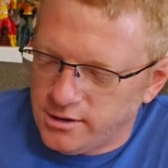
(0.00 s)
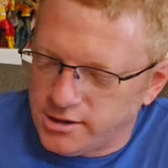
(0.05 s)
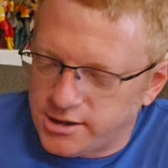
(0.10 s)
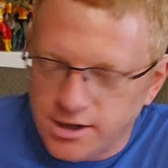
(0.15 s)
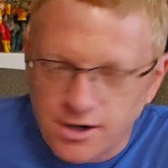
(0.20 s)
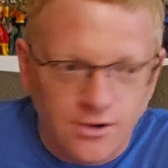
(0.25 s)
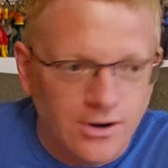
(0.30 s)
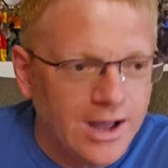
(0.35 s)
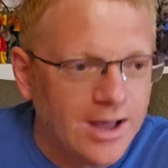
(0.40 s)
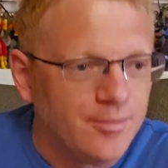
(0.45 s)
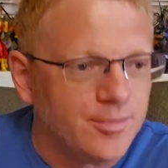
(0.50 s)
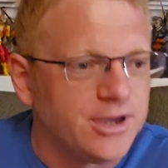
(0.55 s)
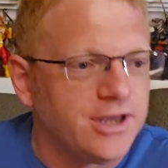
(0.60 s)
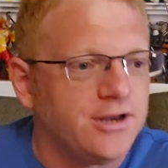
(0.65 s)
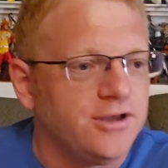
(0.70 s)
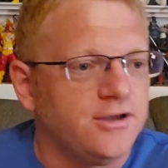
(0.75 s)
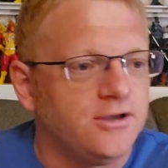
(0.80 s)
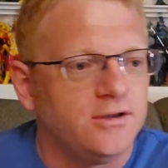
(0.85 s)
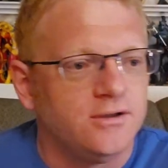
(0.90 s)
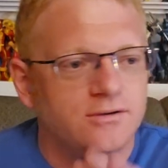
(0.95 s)
you know, I'm going
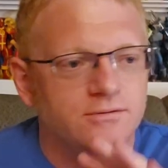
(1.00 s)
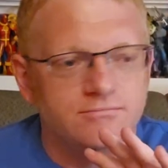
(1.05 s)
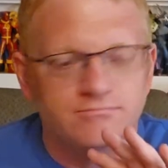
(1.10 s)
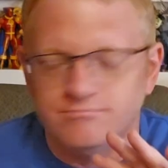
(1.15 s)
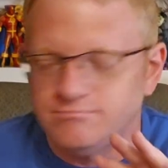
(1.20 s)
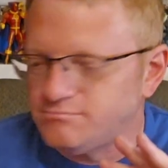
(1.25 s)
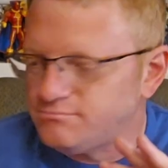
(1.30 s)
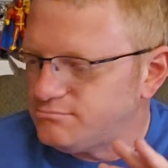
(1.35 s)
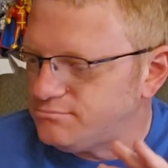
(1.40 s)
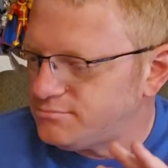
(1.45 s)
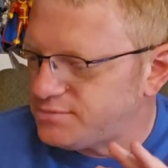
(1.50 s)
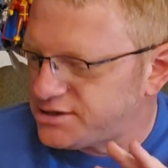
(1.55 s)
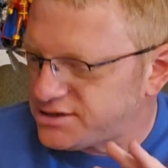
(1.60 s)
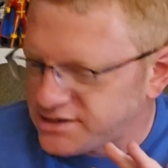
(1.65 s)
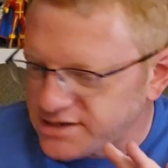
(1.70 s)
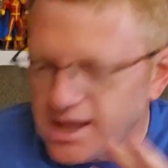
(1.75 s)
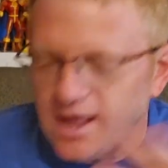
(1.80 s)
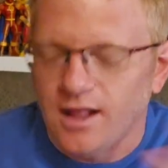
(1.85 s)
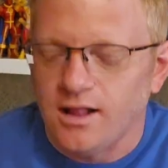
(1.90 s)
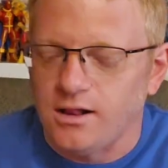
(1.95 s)
to
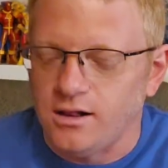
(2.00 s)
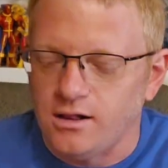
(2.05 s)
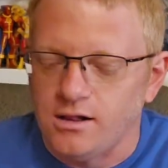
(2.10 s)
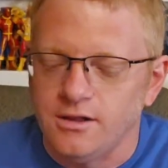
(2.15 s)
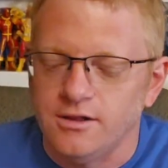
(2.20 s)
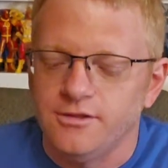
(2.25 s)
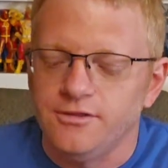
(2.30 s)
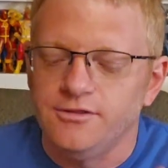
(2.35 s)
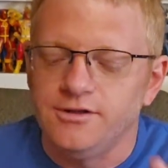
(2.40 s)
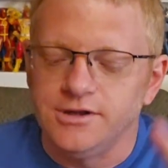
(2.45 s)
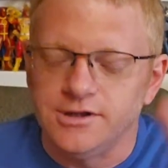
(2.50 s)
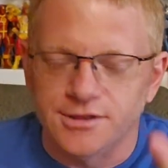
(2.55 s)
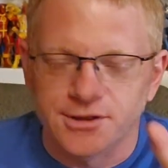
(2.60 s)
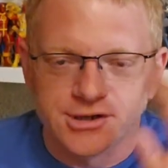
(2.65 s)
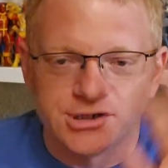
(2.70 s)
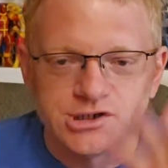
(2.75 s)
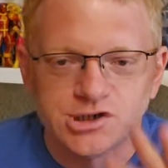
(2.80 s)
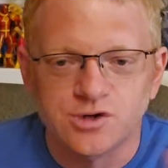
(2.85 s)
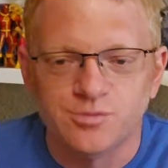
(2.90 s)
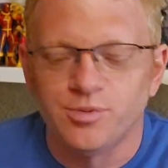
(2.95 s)
sell the
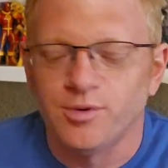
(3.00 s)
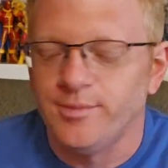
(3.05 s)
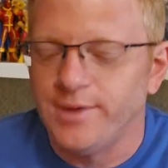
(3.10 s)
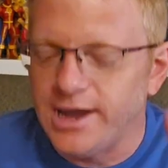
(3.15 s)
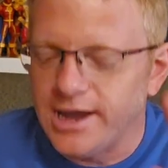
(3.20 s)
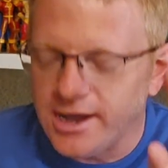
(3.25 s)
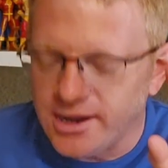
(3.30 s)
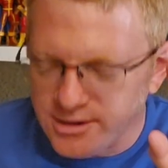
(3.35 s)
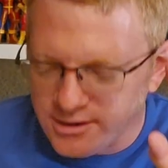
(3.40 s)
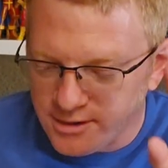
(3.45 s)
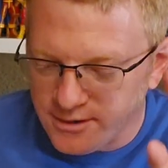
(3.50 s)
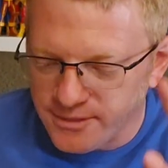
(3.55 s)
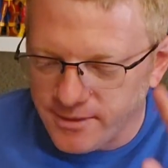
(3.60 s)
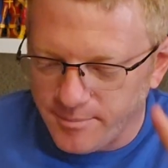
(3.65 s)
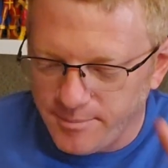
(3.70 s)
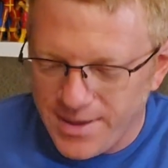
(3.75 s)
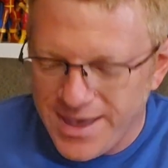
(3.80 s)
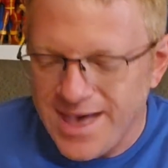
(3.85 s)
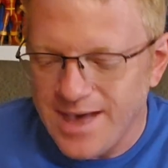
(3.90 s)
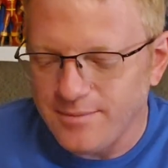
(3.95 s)
Superman, the
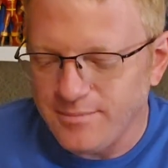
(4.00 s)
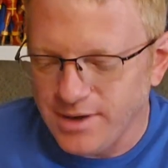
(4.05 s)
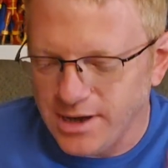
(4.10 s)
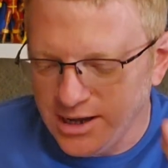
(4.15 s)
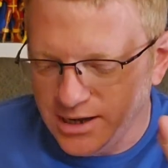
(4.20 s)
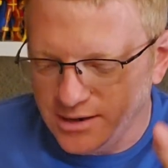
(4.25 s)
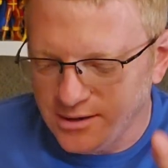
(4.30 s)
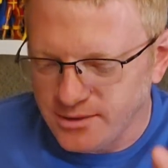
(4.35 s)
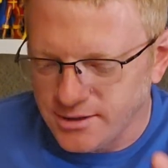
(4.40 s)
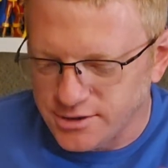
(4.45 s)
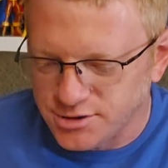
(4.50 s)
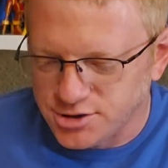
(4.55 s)
Batman, the